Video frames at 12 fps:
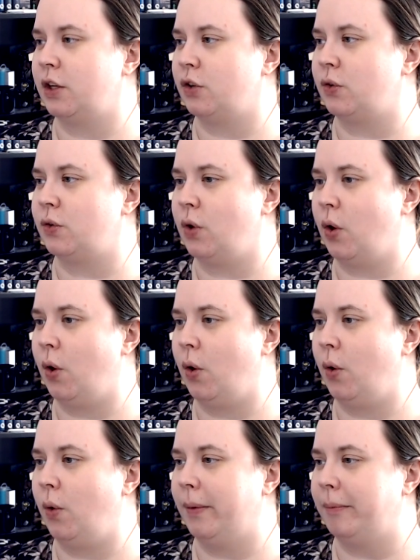
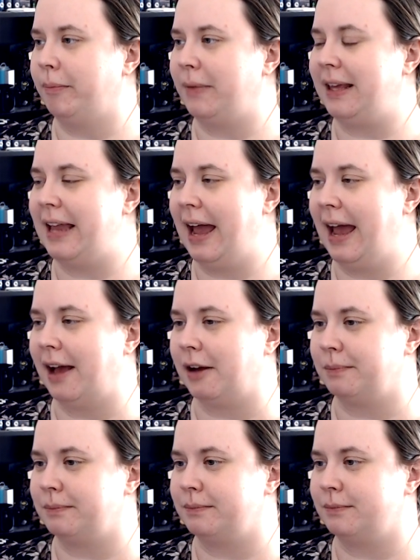So yeah,
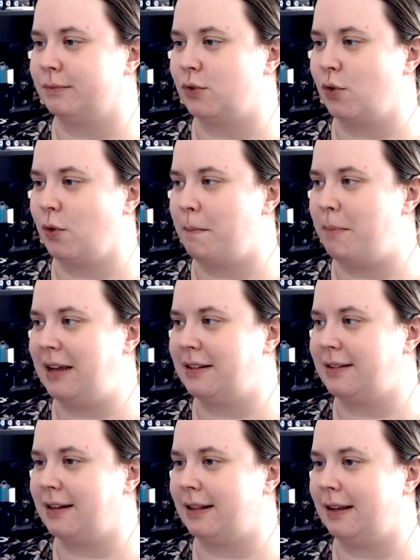so
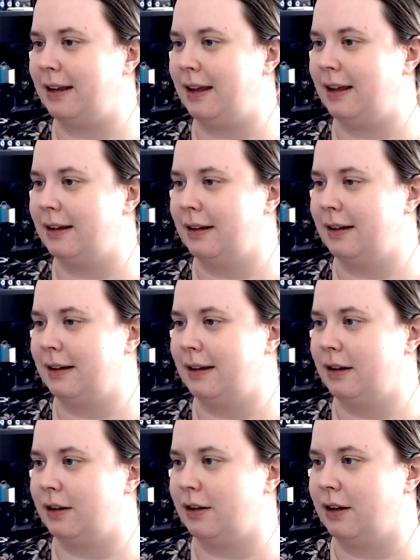basically,
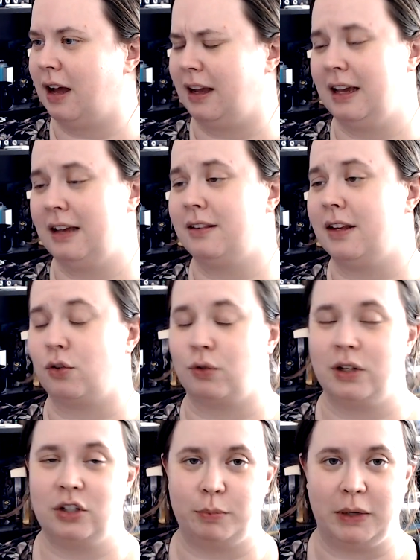I guess it's
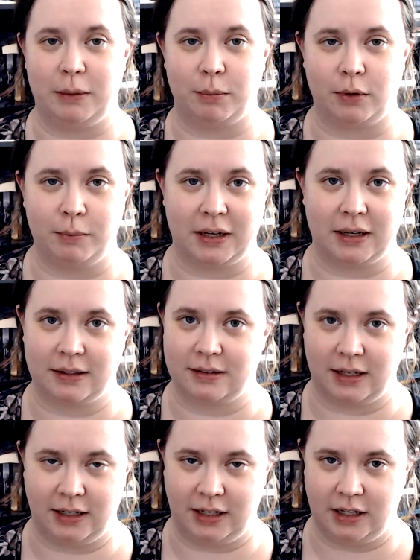rich people because
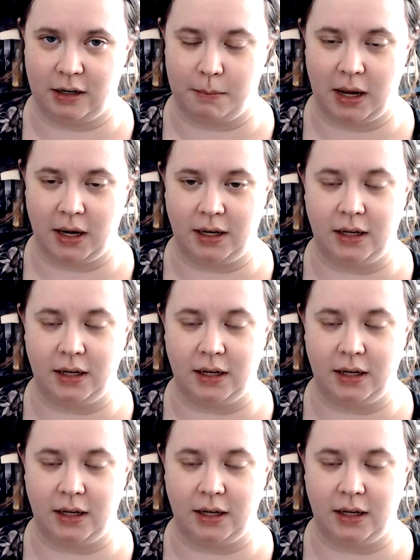they needed money.